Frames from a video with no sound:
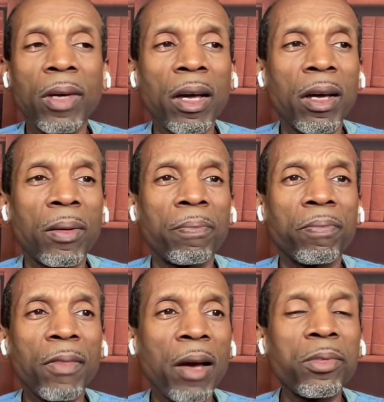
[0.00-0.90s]

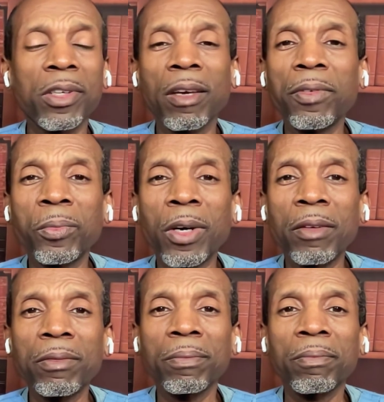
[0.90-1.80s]
I was given
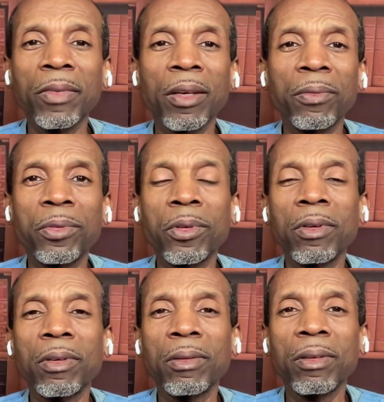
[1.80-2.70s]
one
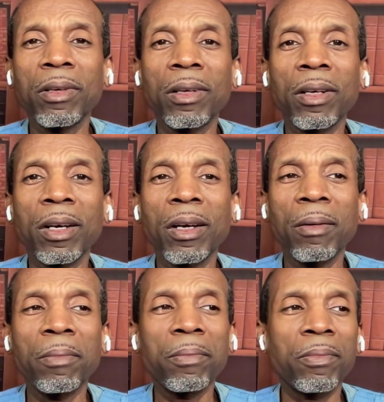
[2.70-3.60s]
for
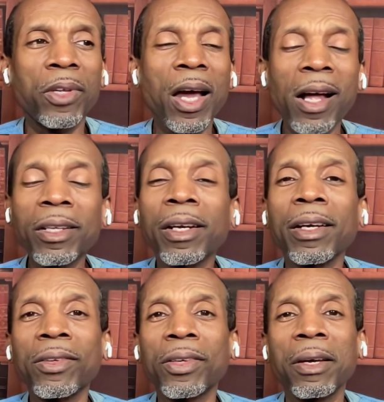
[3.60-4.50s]
the
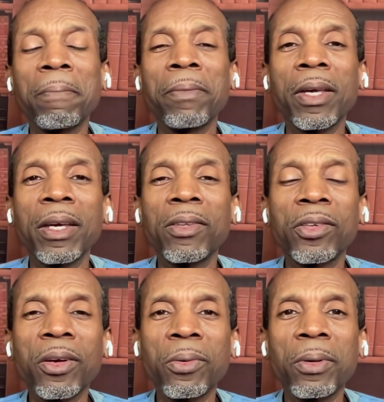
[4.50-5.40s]
holidays, and
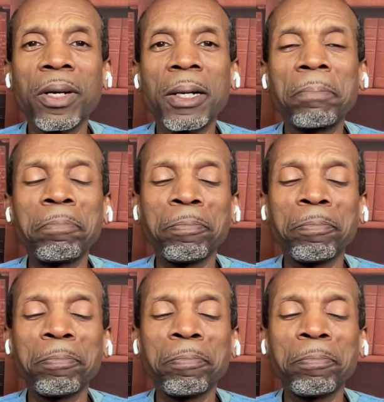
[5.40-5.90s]
so